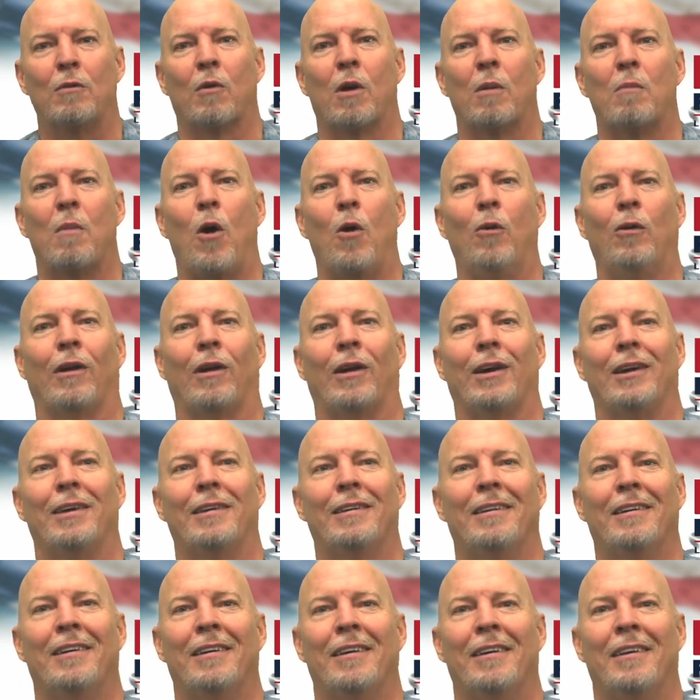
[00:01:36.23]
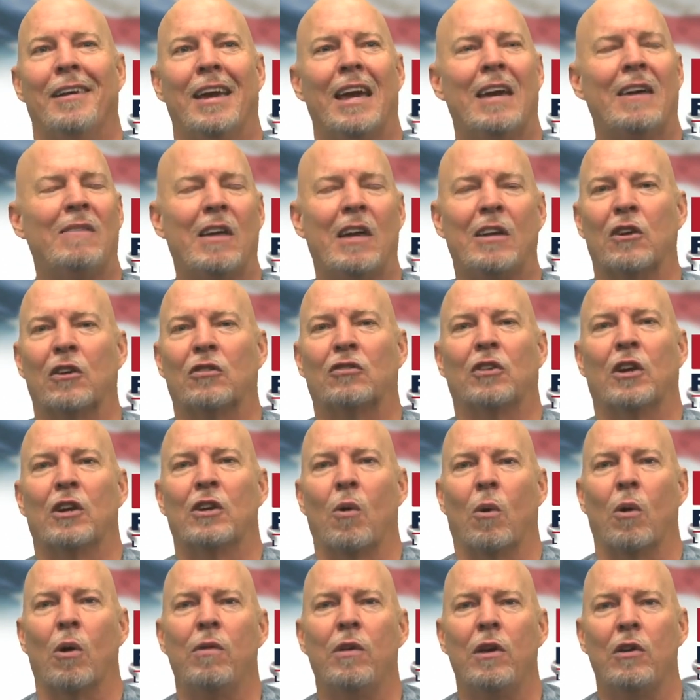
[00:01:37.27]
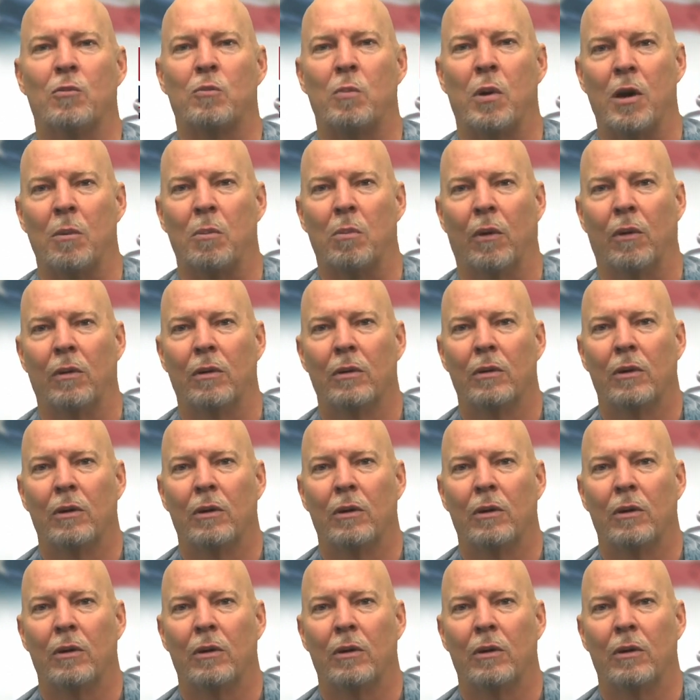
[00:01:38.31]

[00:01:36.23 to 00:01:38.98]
remotely. And they just ignore these people.